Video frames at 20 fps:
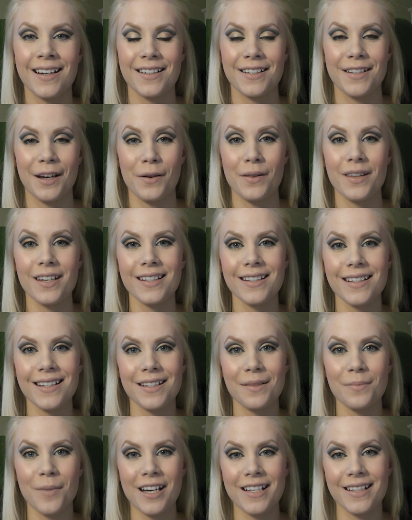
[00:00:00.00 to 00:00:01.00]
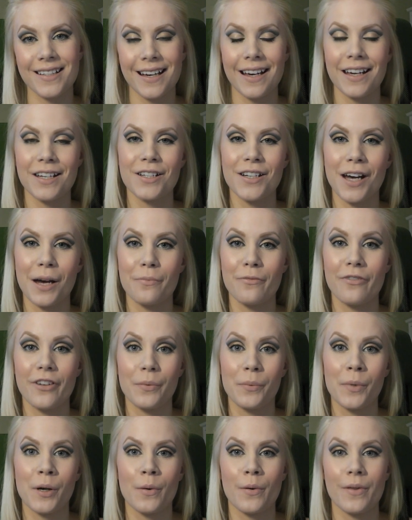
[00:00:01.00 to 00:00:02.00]
So this is my second time
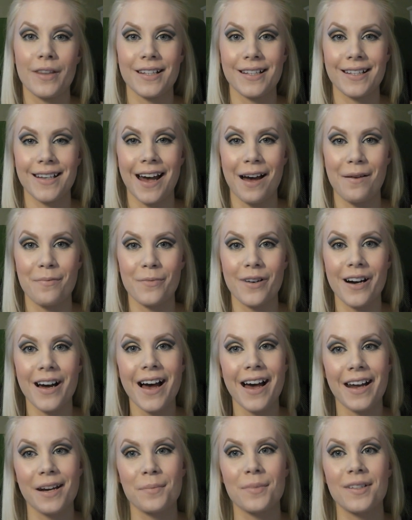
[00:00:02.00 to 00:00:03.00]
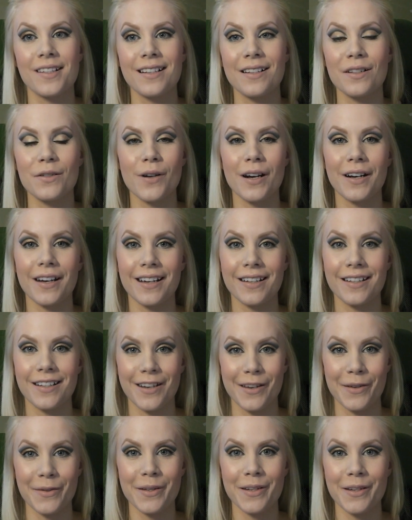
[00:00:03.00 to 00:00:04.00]
filming with this camera and I'm still trying to get
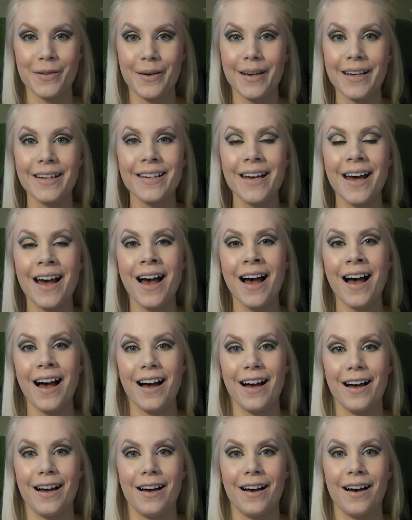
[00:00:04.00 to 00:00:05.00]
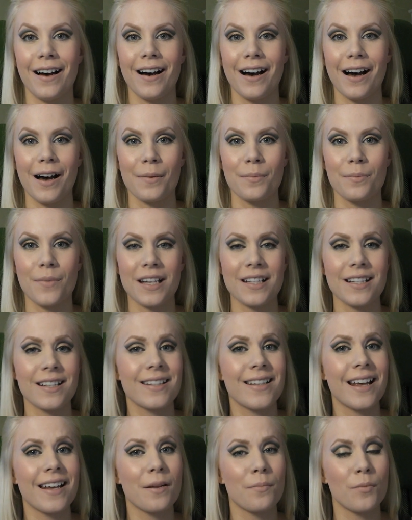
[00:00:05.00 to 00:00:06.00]
used to it. As I
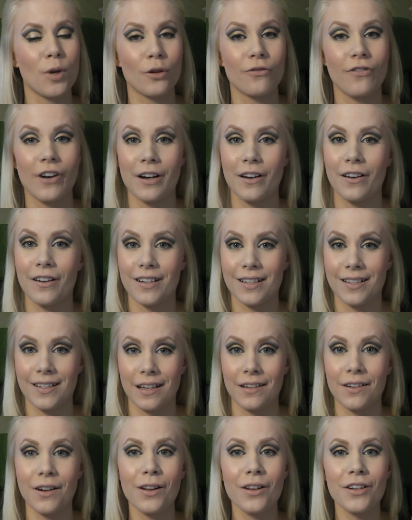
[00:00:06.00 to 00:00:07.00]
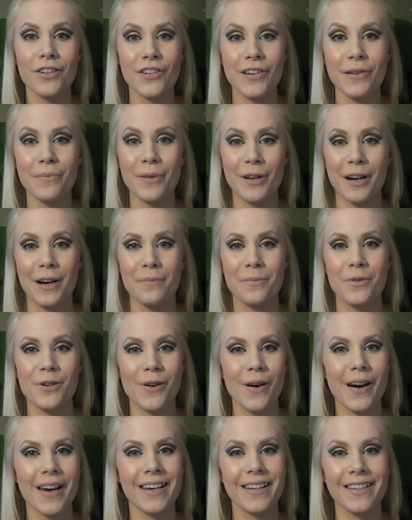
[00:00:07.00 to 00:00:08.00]
said, I'm not very good at technology, but I'm
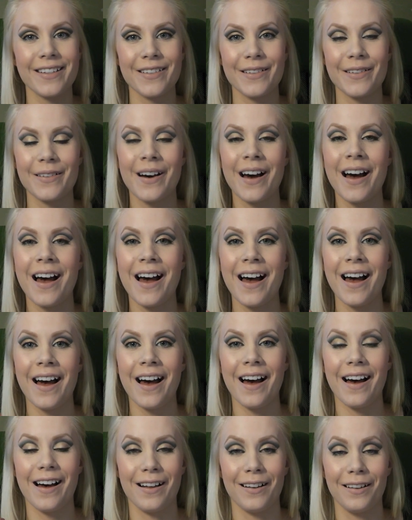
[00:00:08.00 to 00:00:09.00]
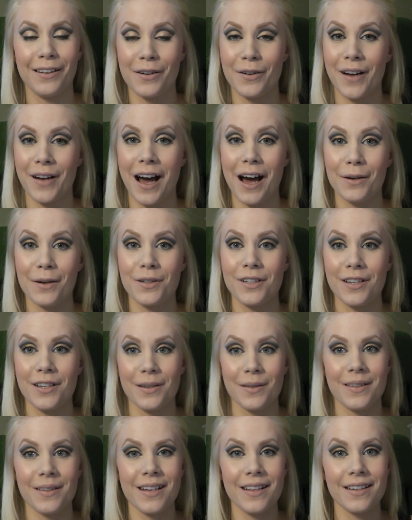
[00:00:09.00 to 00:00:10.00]
trying to learn how to
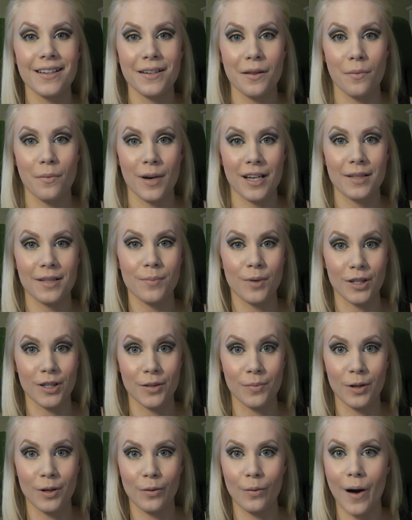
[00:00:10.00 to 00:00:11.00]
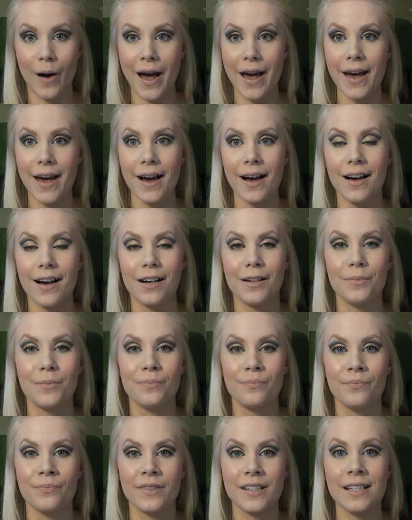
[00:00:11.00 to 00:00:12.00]
use it in the best possible way.
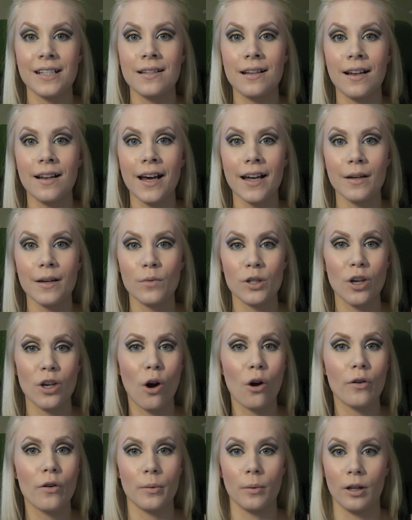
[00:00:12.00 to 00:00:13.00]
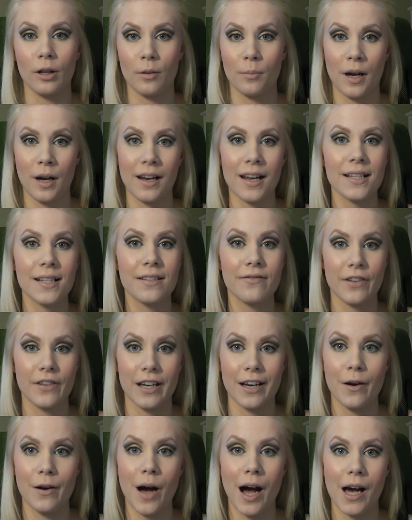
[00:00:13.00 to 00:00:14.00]
Since the lighting was horrible in my last
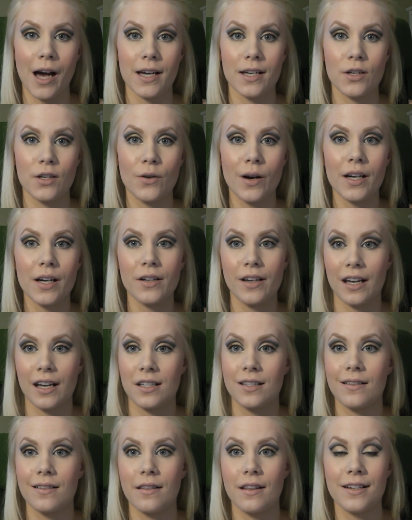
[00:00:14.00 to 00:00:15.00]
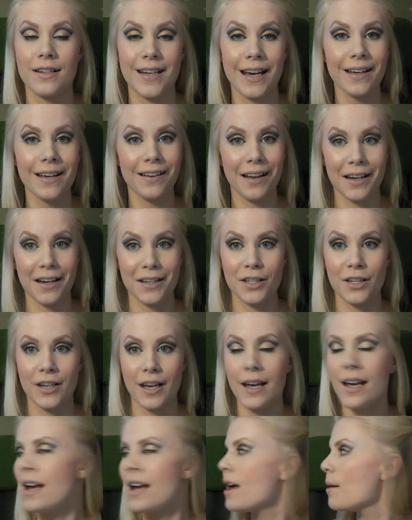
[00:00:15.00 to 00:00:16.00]
video, I tried to catch the daylight
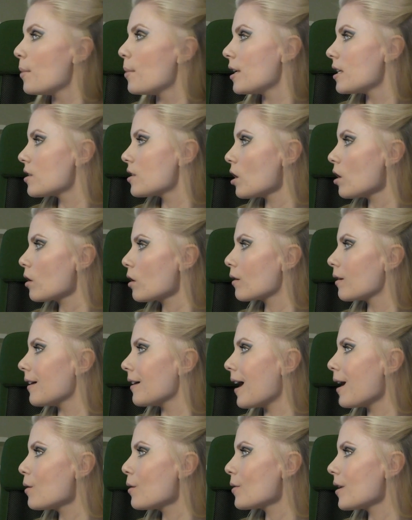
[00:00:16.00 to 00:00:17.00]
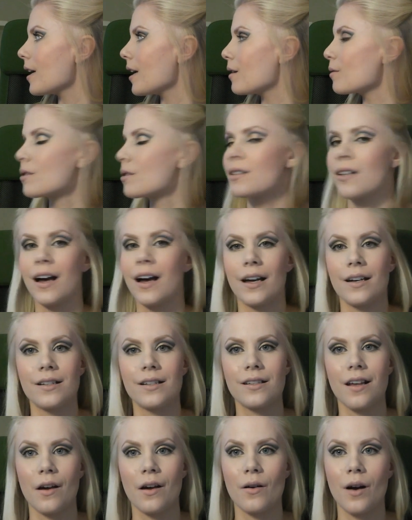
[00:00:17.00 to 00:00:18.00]
today, but it's all cloudy outside,
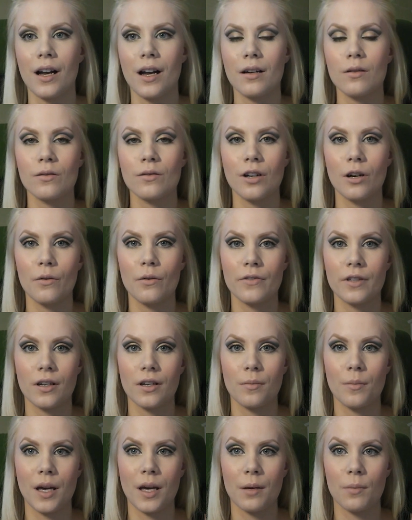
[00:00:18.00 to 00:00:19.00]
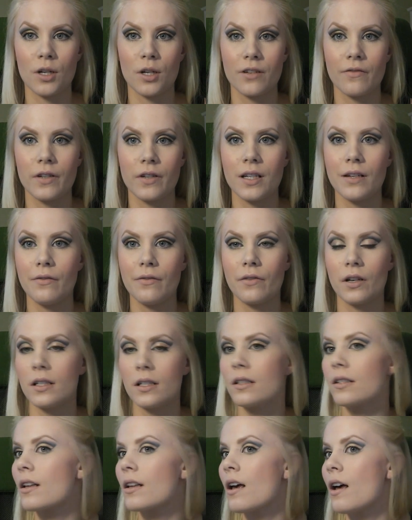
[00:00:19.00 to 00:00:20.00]
so I don't know if it's going to make much of a
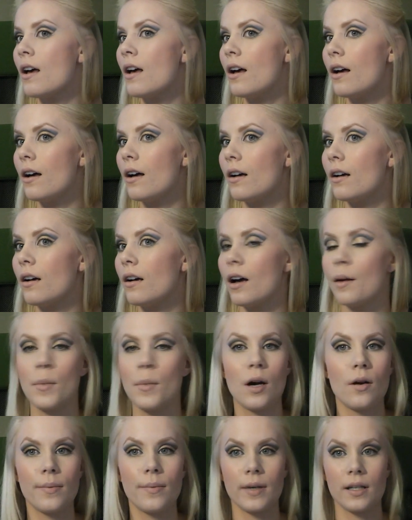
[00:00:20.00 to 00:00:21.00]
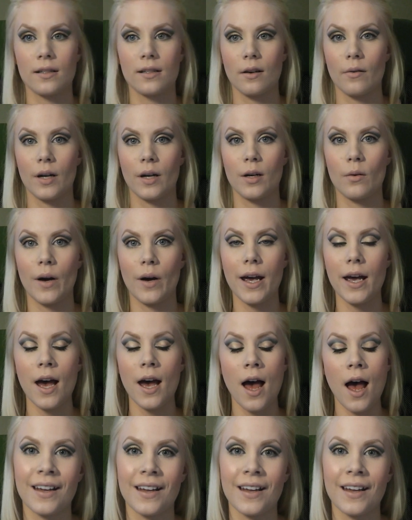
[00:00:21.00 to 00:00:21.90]
difference. I'm hoping so anyway.